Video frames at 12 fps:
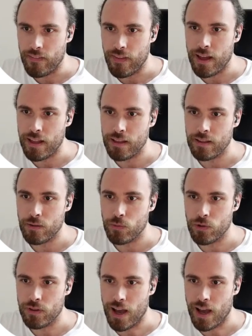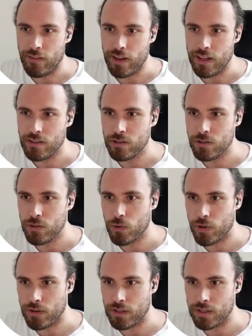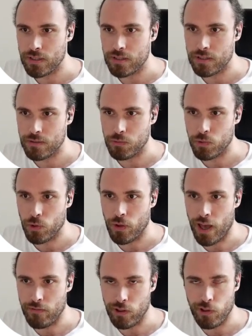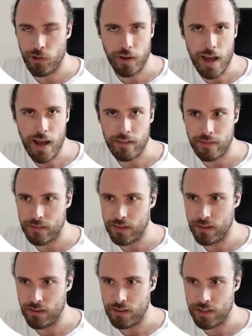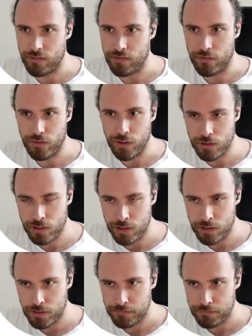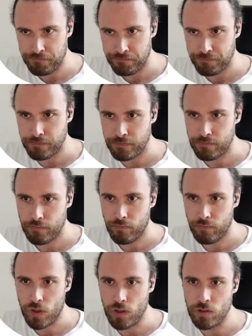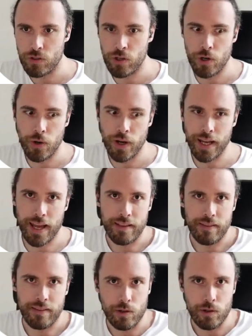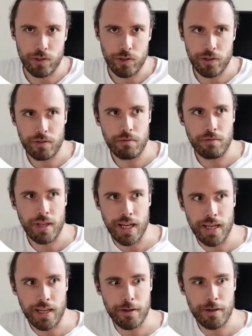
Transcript: then we'll dive into queries. We'll have a look at the different filters. So again, those are like